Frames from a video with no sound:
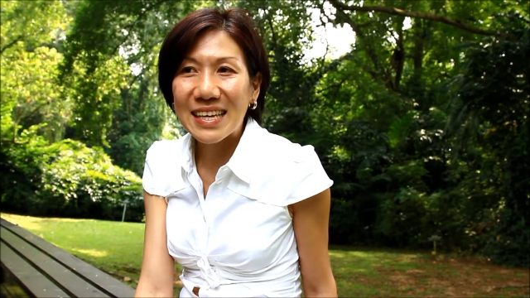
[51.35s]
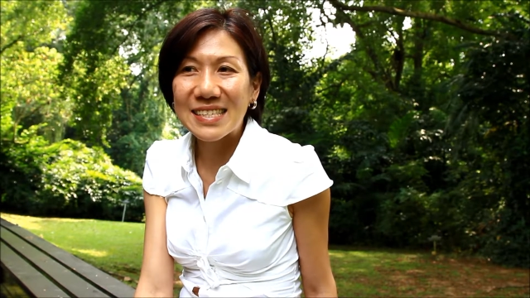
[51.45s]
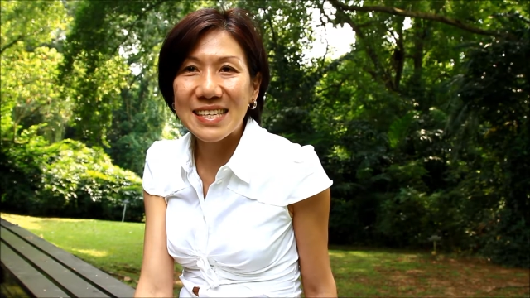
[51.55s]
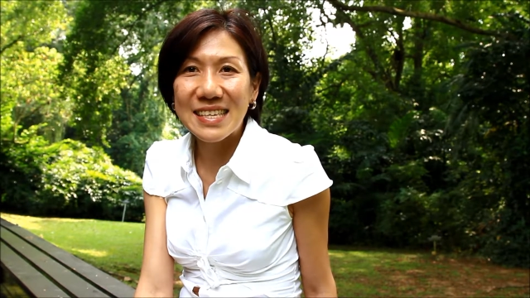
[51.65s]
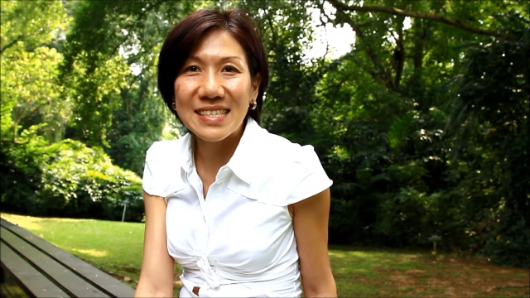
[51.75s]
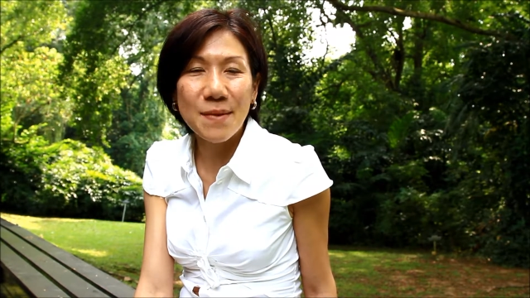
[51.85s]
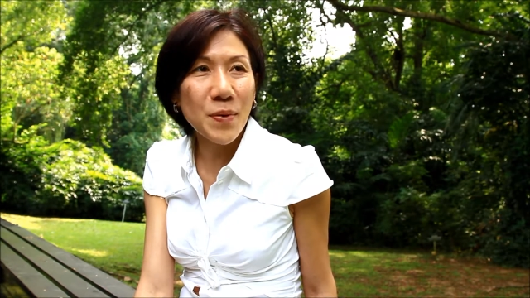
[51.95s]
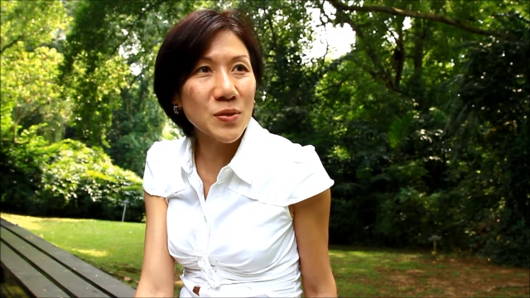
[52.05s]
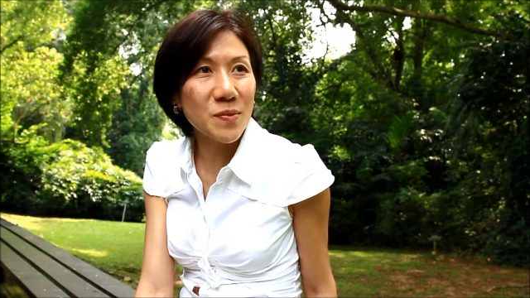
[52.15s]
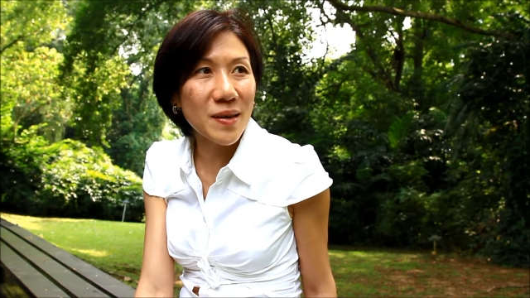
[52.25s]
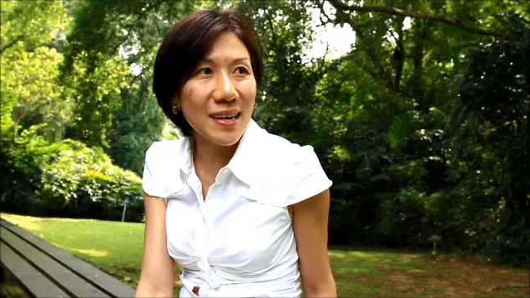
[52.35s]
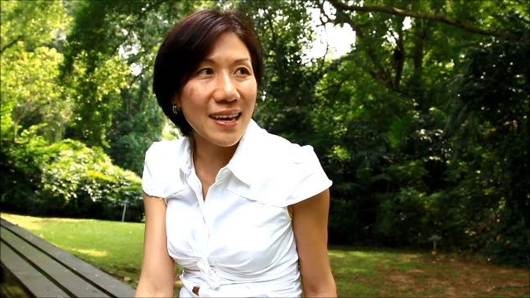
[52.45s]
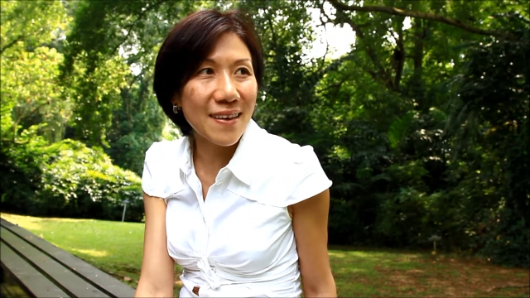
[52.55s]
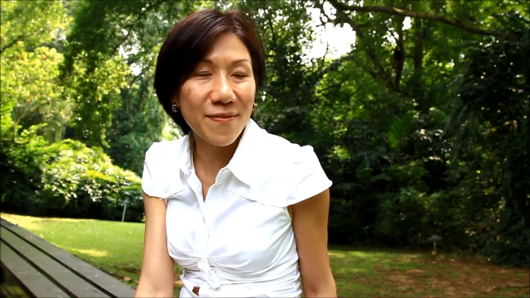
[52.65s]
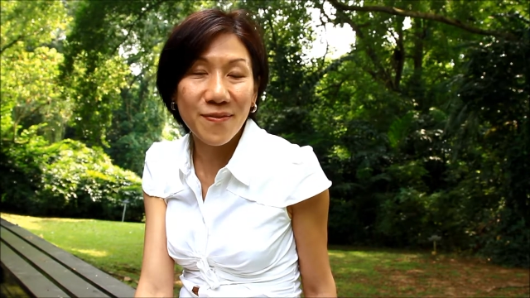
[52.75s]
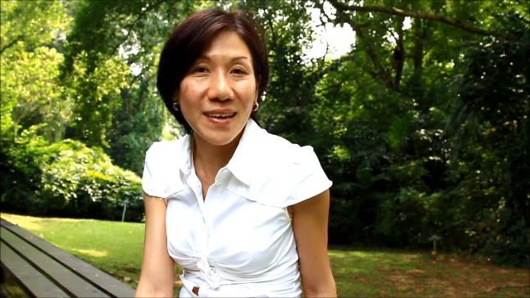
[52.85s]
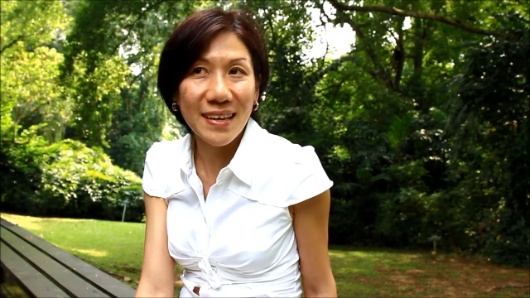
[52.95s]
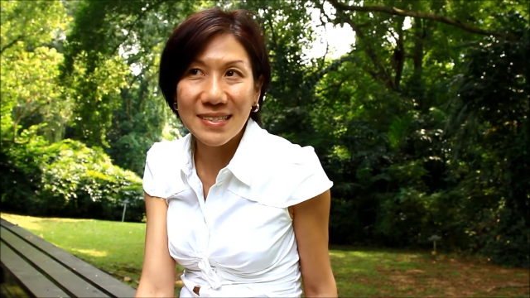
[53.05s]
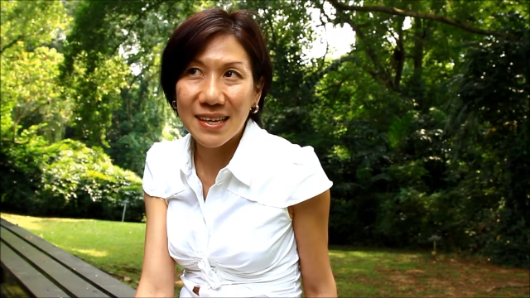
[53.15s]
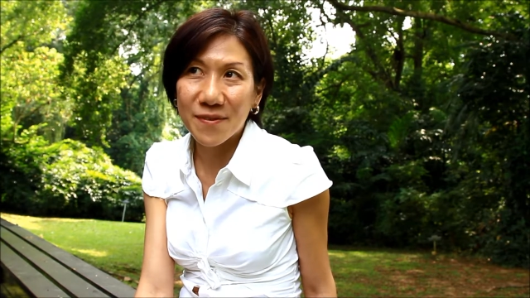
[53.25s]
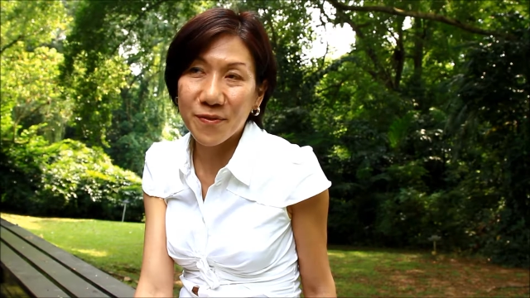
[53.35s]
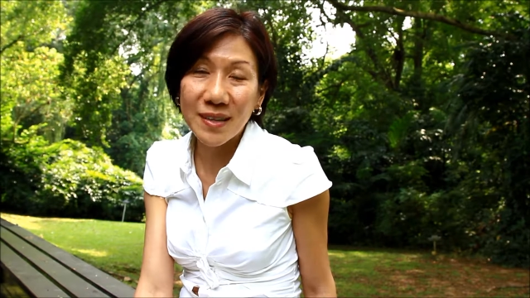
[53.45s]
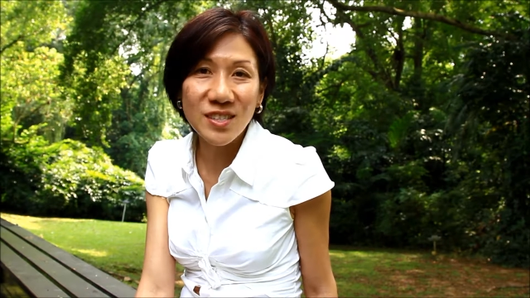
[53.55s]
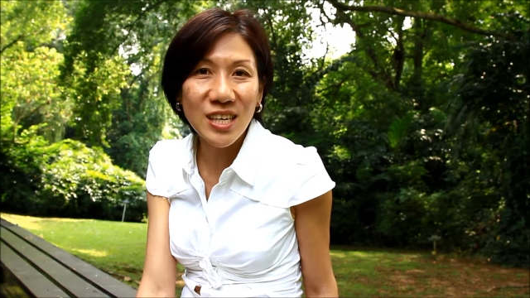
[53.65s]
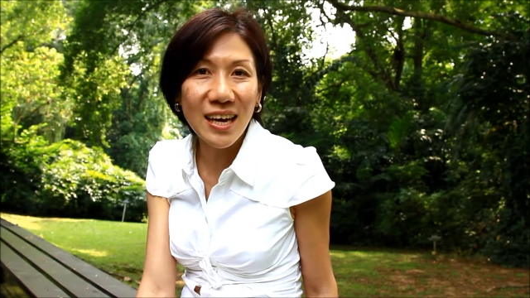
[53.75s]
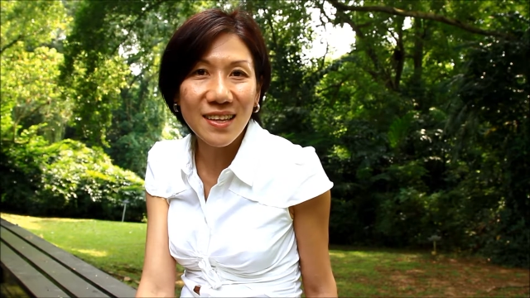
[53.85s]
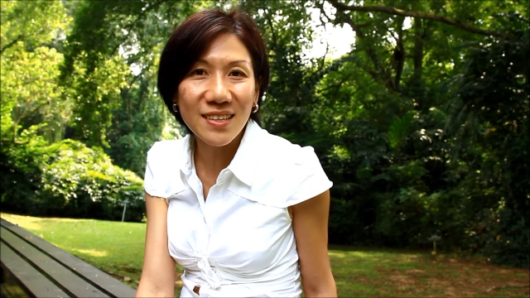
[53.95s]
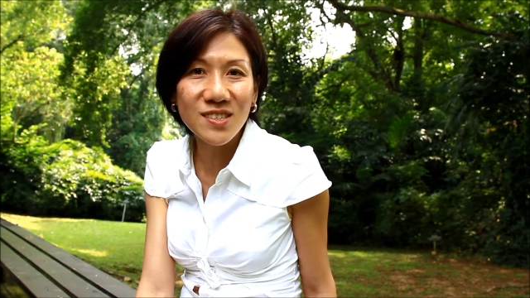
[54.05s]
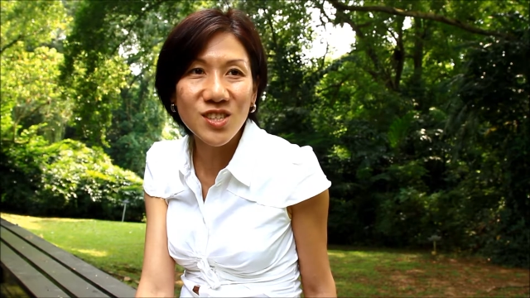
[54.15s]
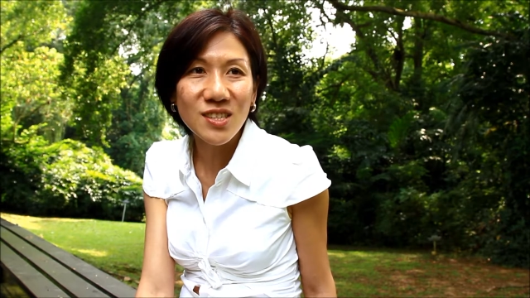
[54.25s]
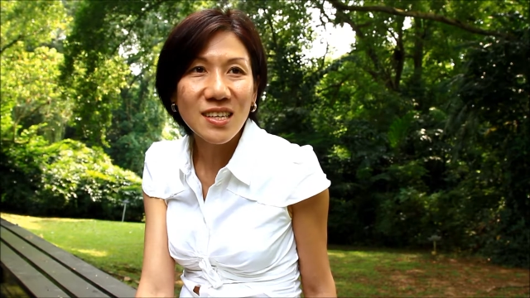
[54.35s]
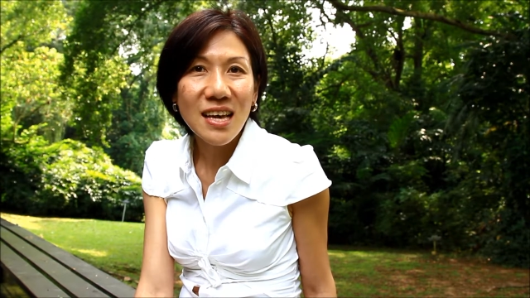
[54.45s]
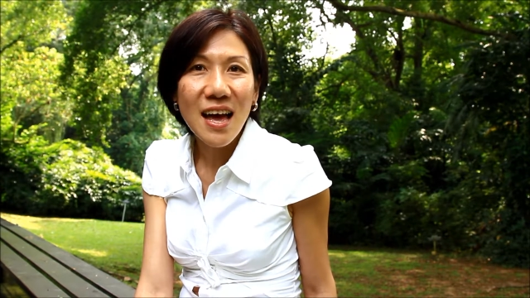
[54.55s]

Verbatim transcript: it's it's supposed to be a like said, fun challenge.